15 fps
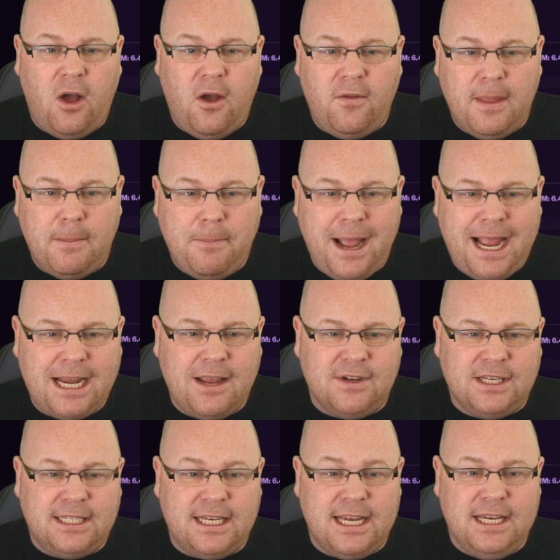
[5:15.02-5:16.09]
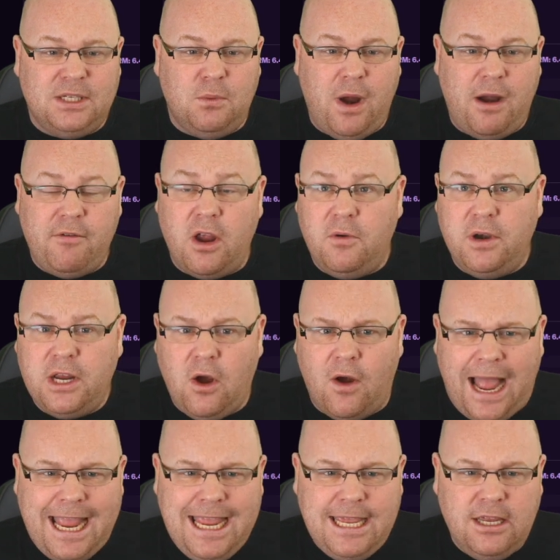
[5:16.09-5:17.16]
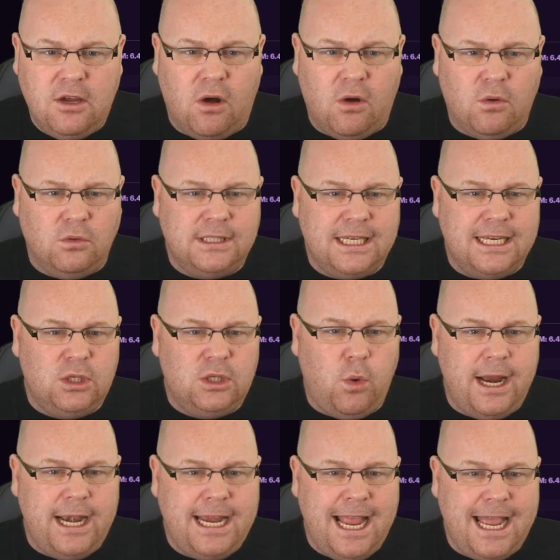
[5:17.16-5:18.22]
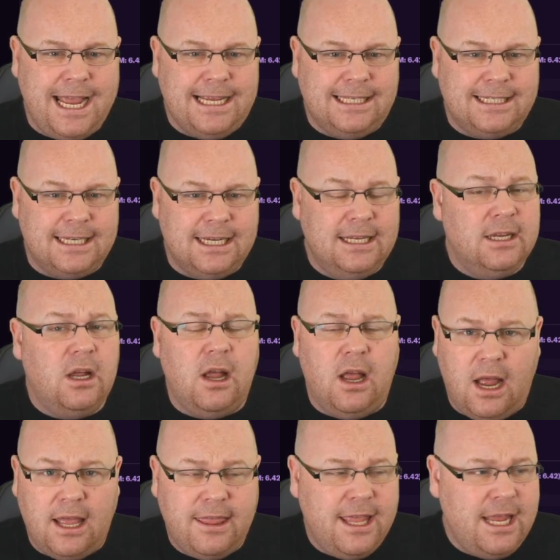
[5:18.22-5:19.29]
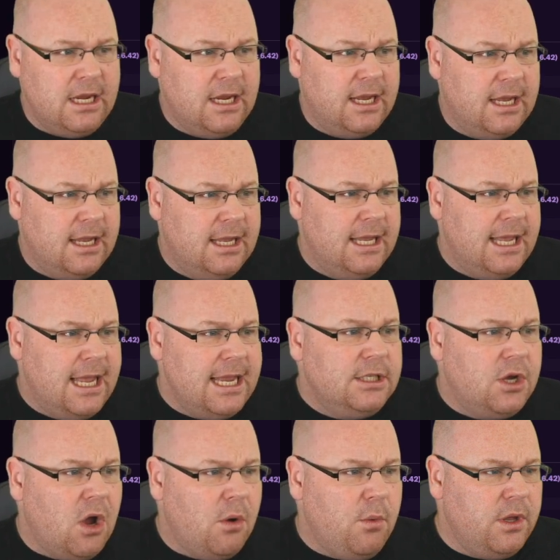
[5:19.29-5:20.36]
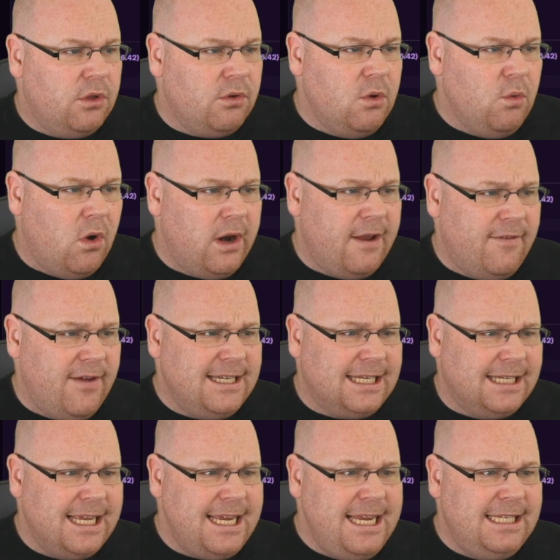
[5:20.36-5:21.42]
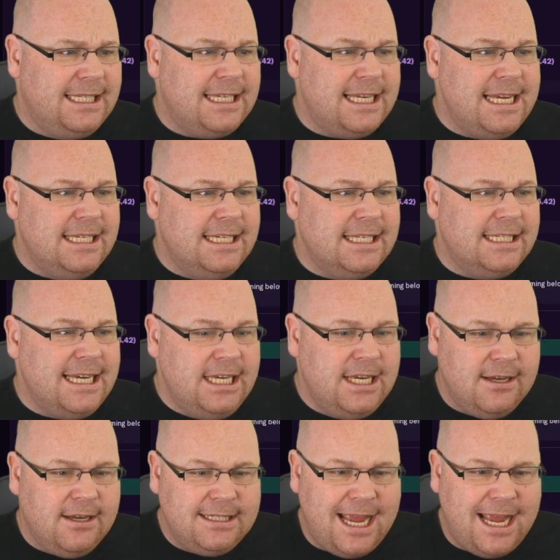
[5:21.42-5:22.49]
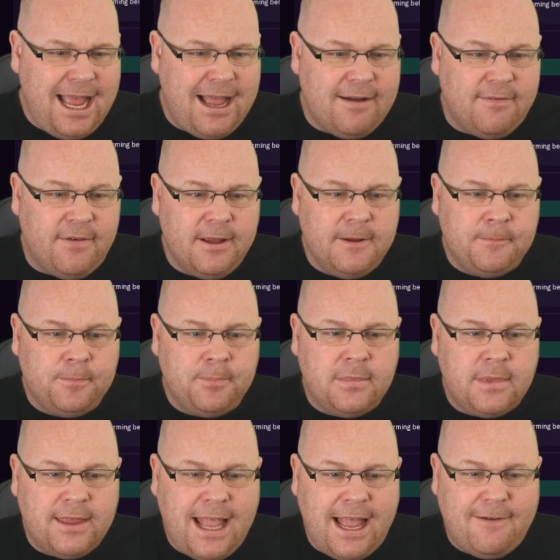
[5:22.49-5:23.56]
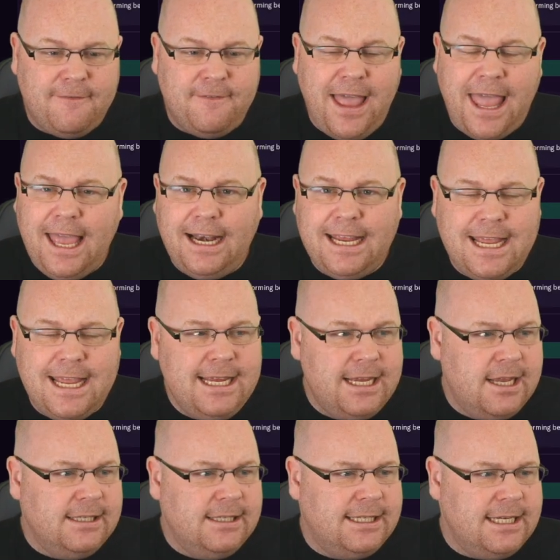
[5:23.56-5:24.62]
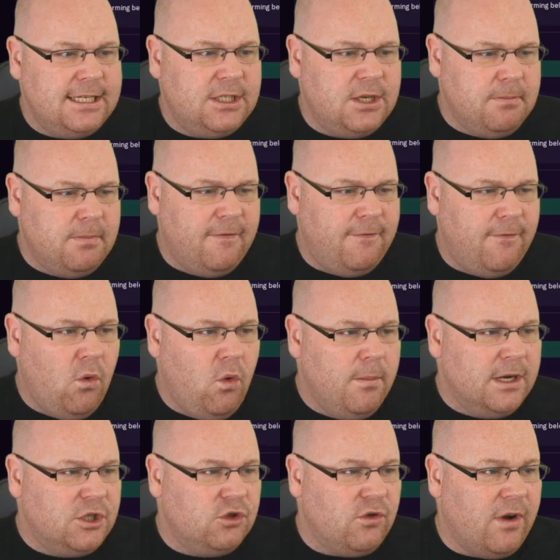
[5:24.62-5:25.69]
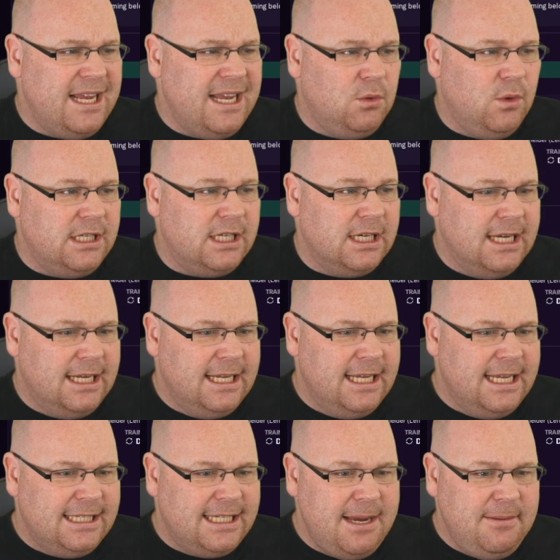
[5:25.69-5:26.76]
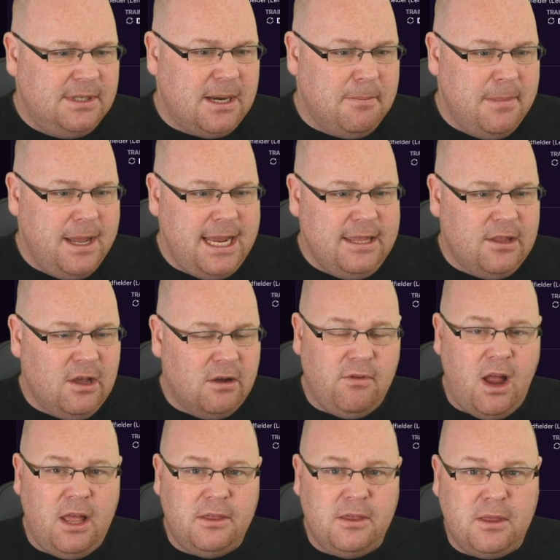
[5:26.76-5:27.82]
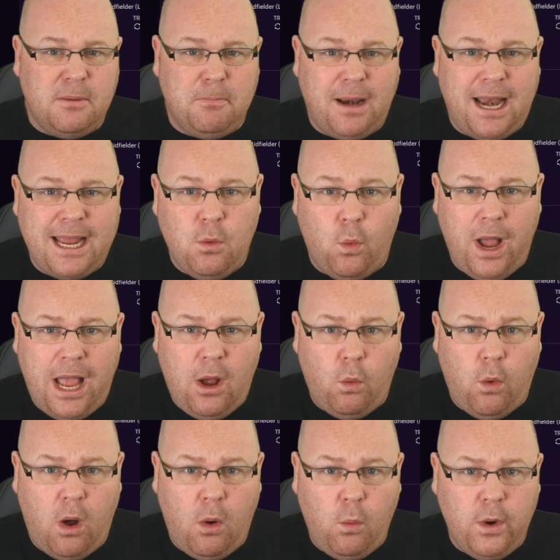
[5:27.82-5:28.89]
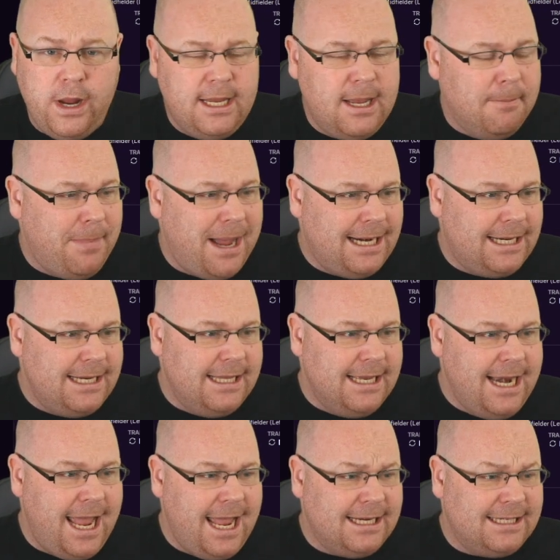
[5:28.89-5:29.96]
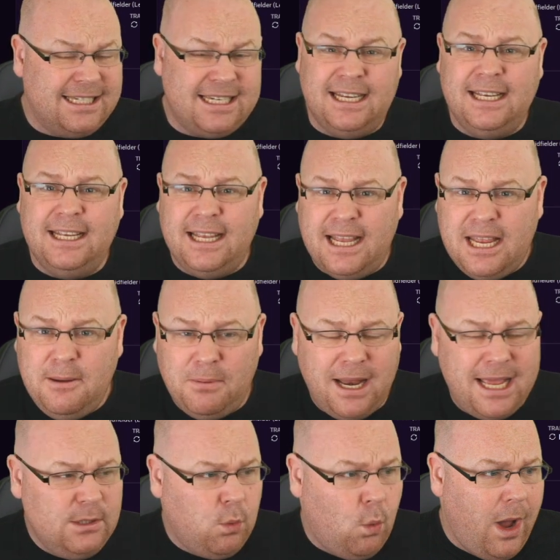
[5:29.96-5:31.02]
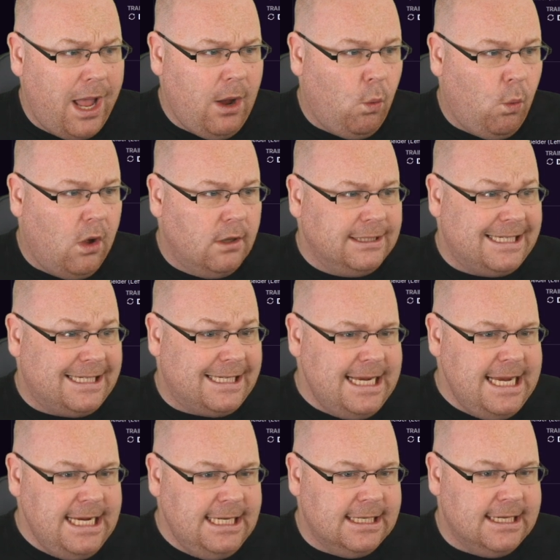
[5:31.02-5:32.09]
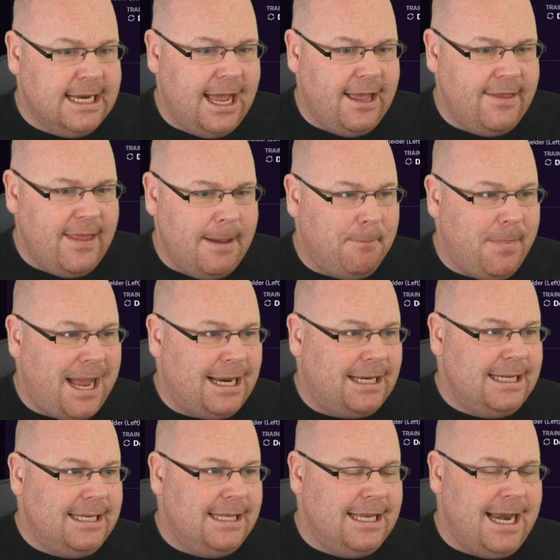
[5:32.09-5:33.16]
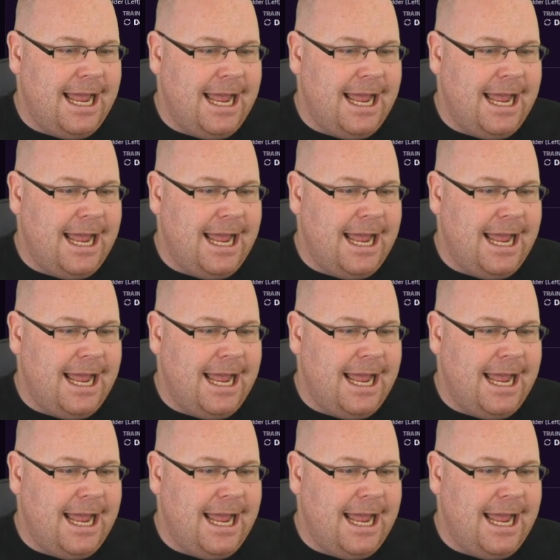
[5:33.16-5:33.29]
on the back of a season where he only got 8 goals in 28. I think he's going through one of his lean seasons. He does have that fairly inconsistent performer trait, which seems to mean that rather than play well one week and badly the next, he plays well one season and then badly the